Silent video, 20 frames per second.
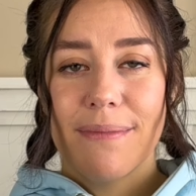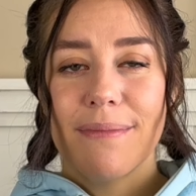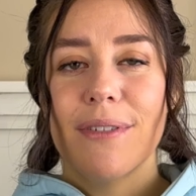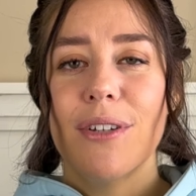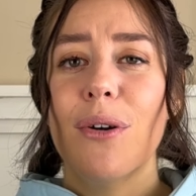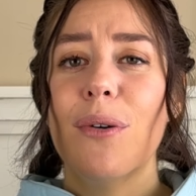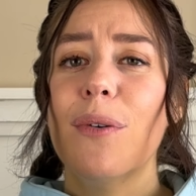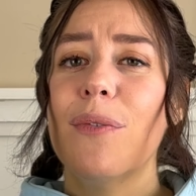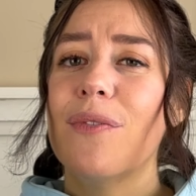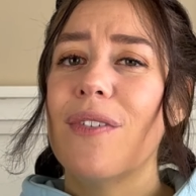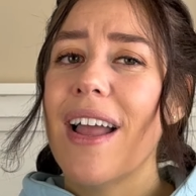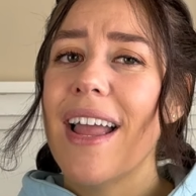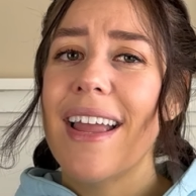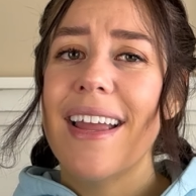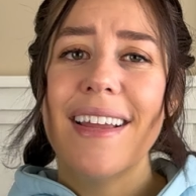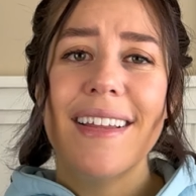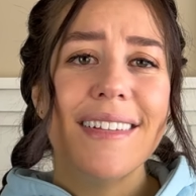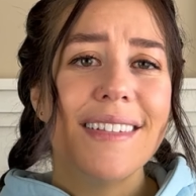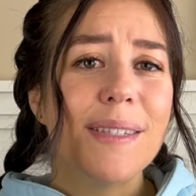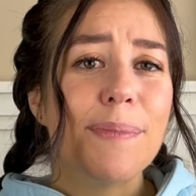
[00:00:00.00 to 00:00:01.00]
No
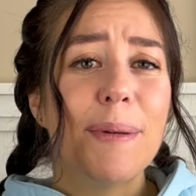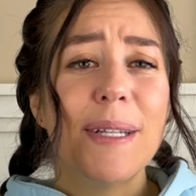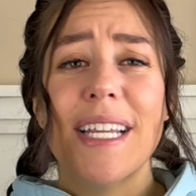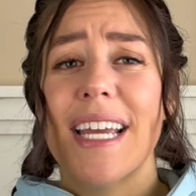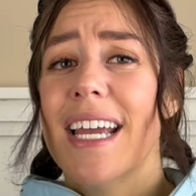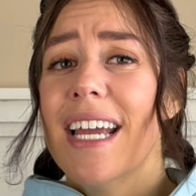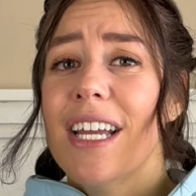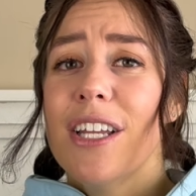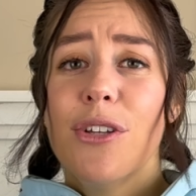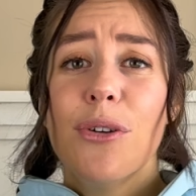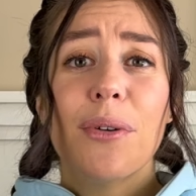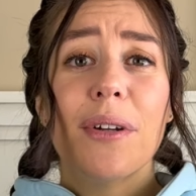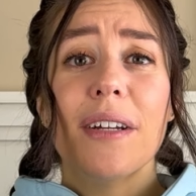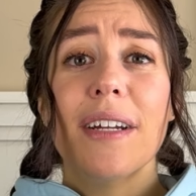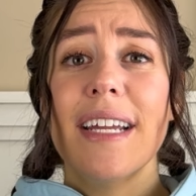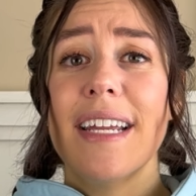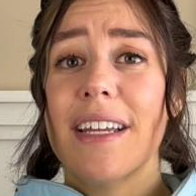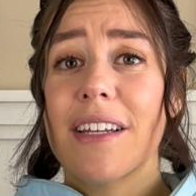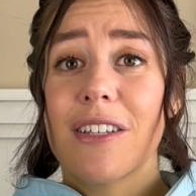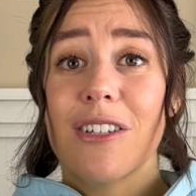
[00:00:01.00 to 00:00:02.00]
offense, but your
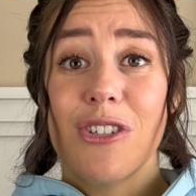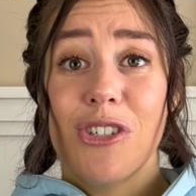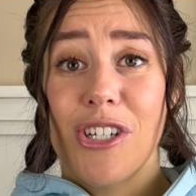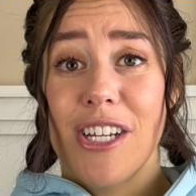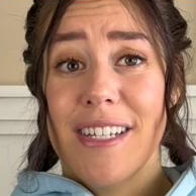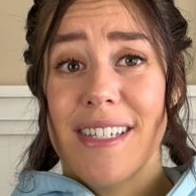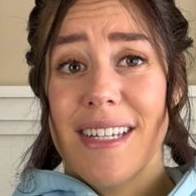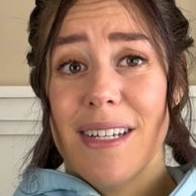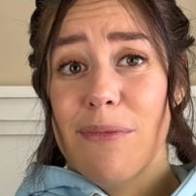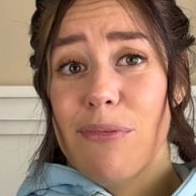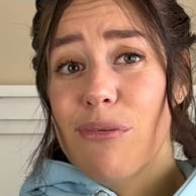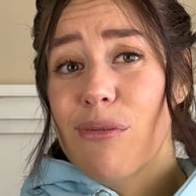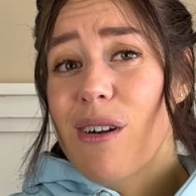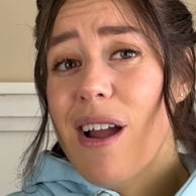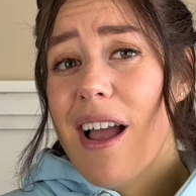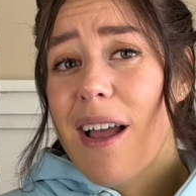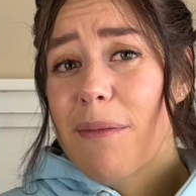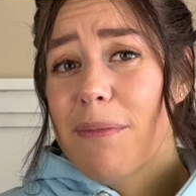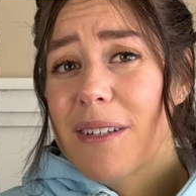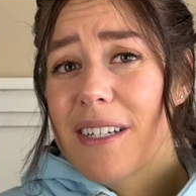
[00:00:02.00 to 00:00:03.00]
English isn't
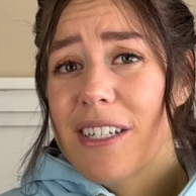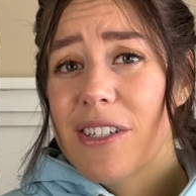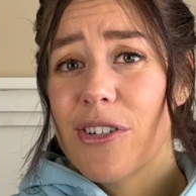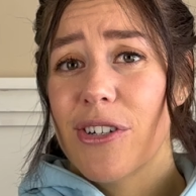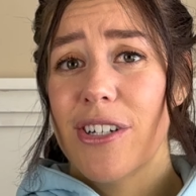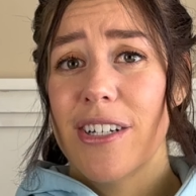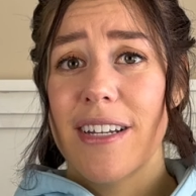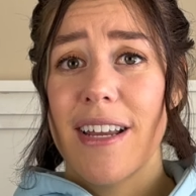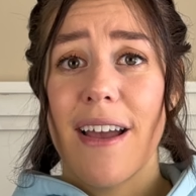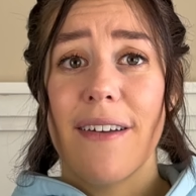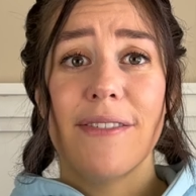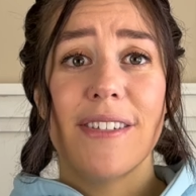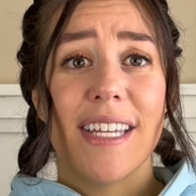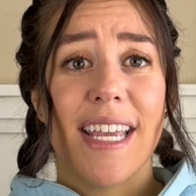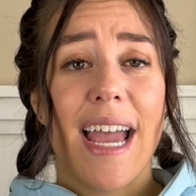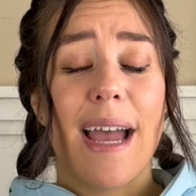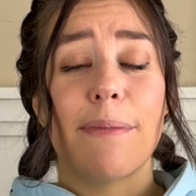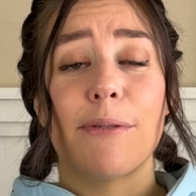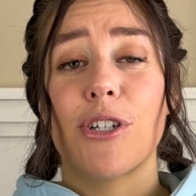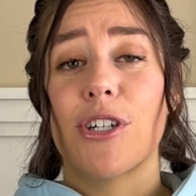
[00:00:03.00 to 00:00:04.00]
probably good enough to
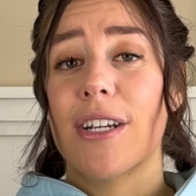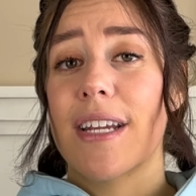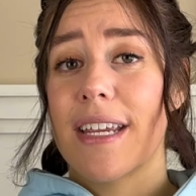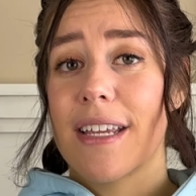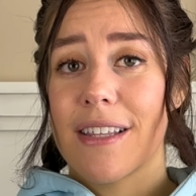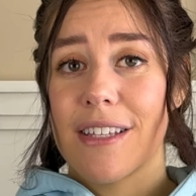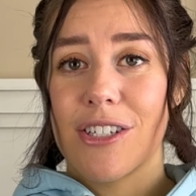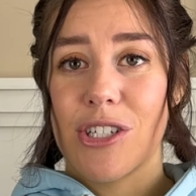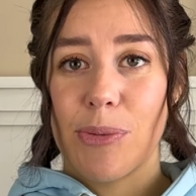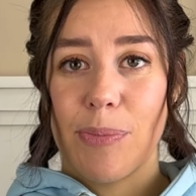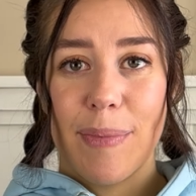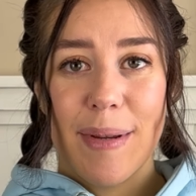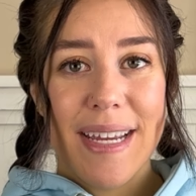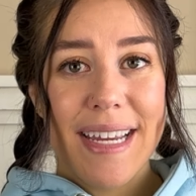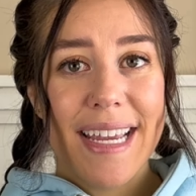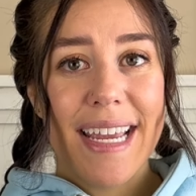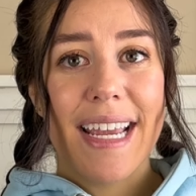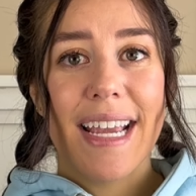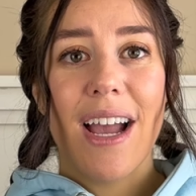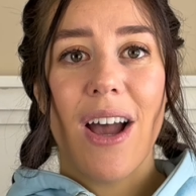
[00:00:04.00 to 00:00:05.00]
capture
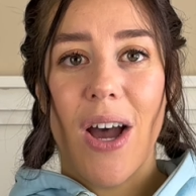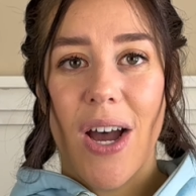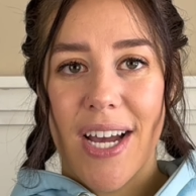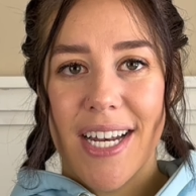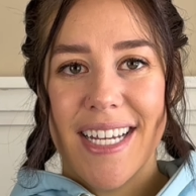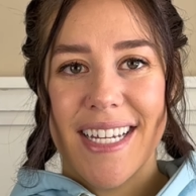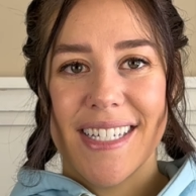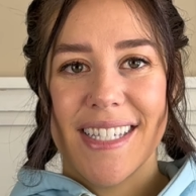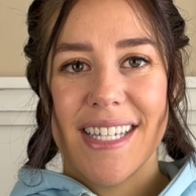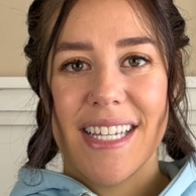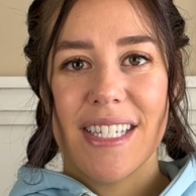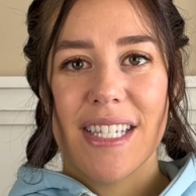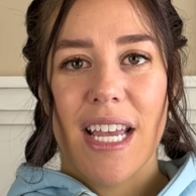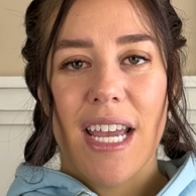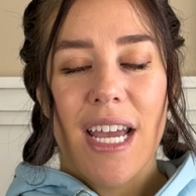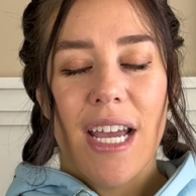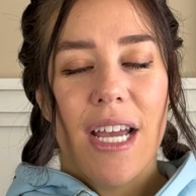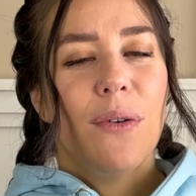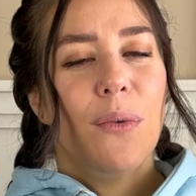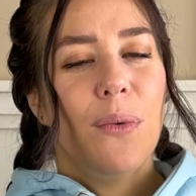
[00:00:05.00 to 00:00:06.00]
English-speaking audiences
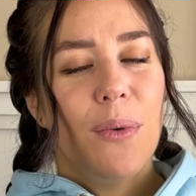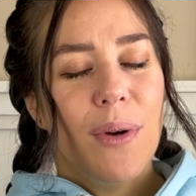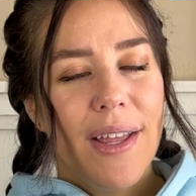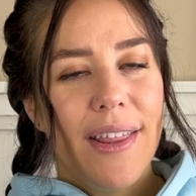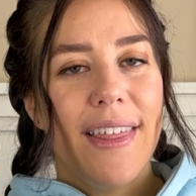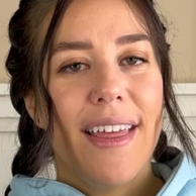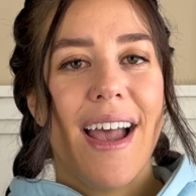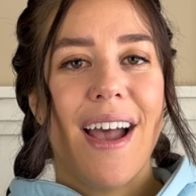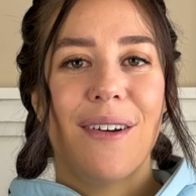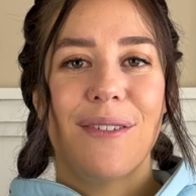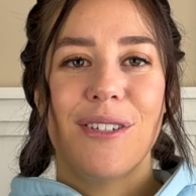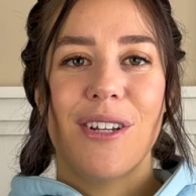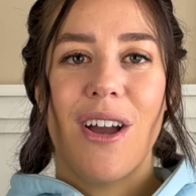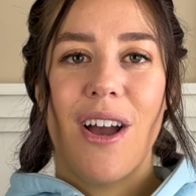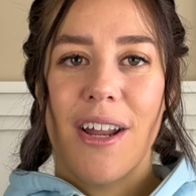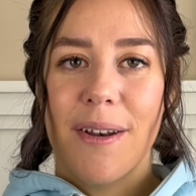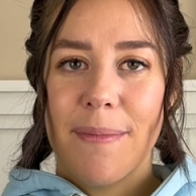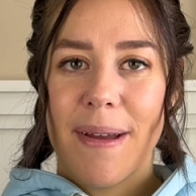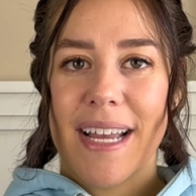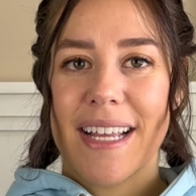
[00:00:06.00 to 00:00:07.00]
without
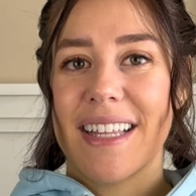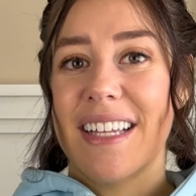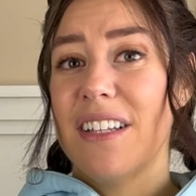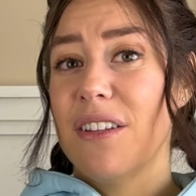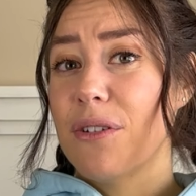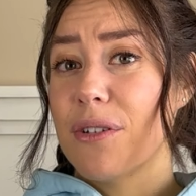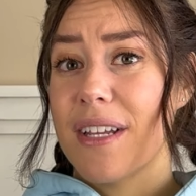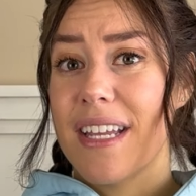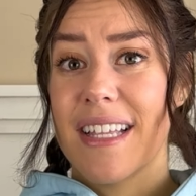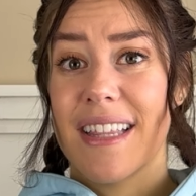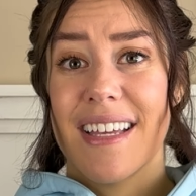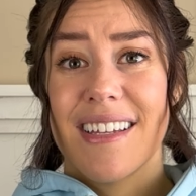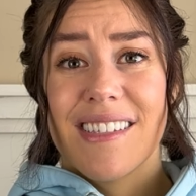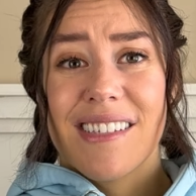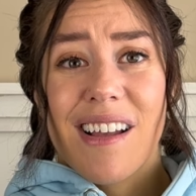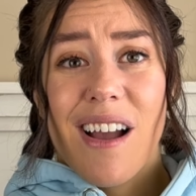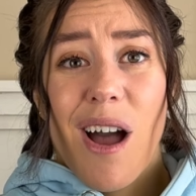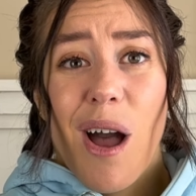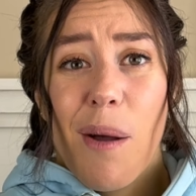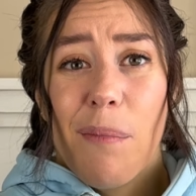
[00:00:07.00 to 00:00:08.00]
automatically looking less
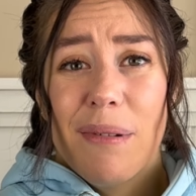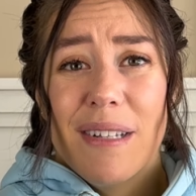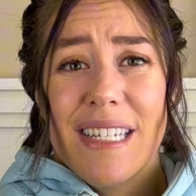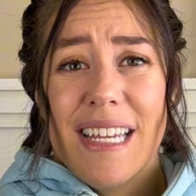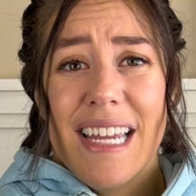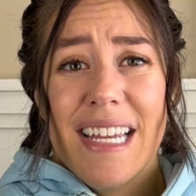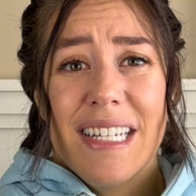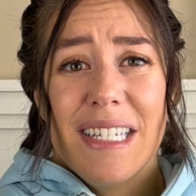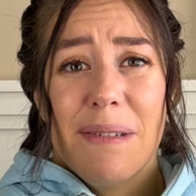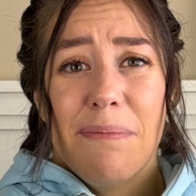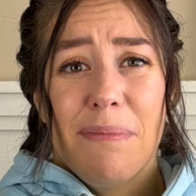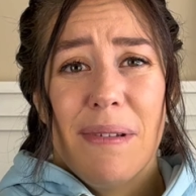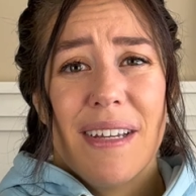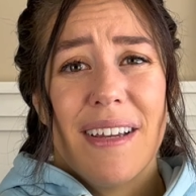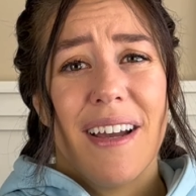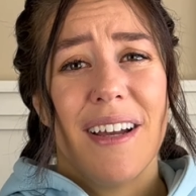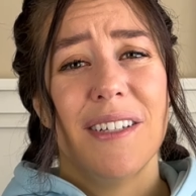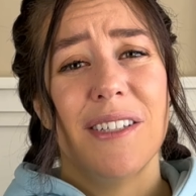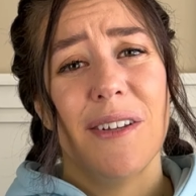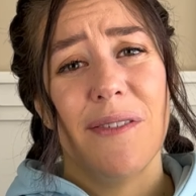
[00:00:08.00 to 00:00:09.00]
competent
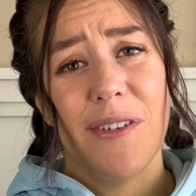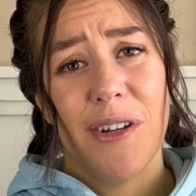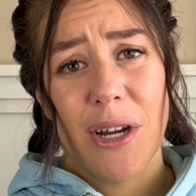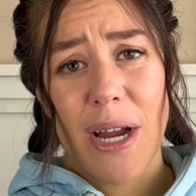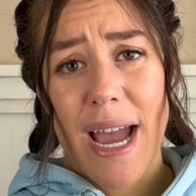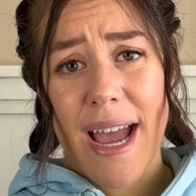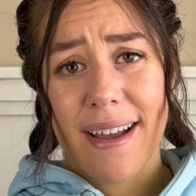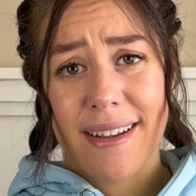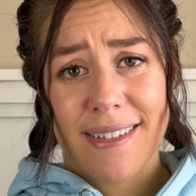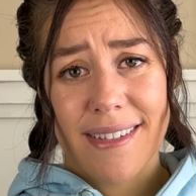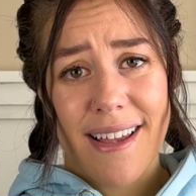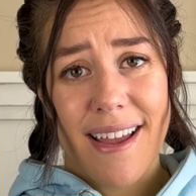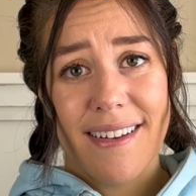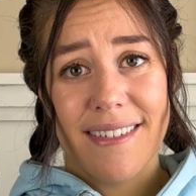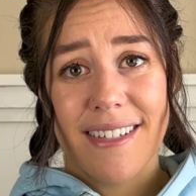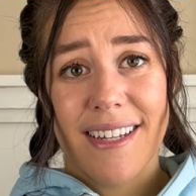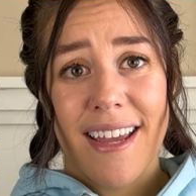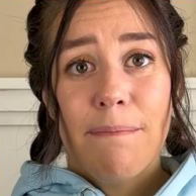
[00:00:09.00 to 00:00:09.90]
because of your accent.